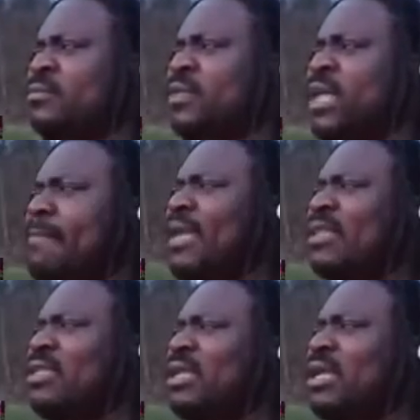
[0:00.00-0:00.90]
and
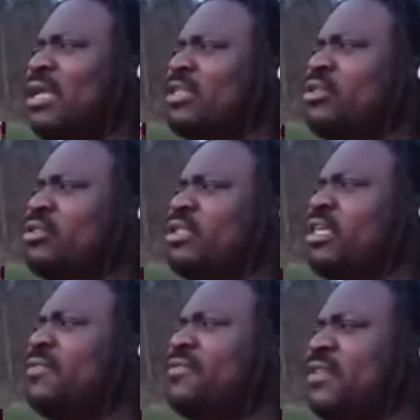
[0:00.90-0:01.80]
make a little
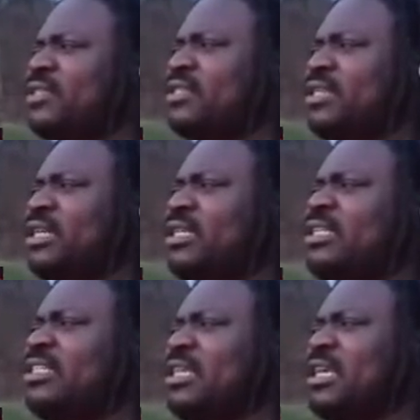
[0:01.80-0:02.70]
difference in
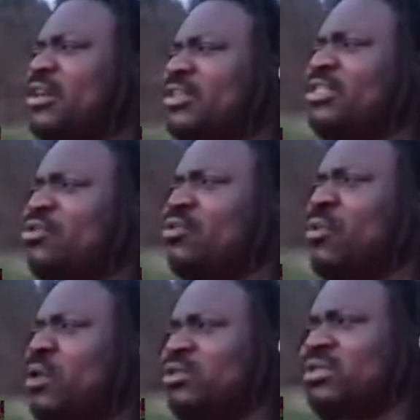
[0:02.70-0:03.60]
this chaotic
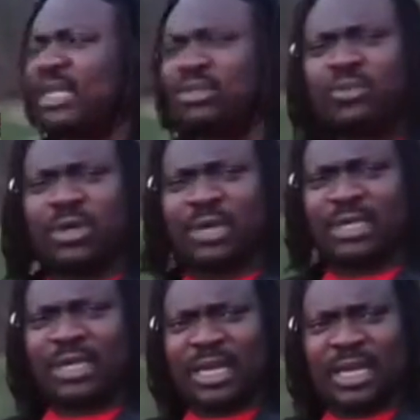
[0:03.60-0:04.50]
world that we
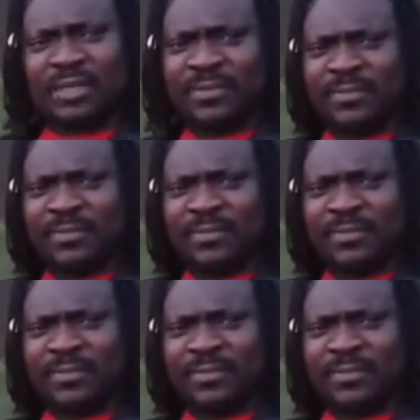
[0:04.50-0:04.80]
already have.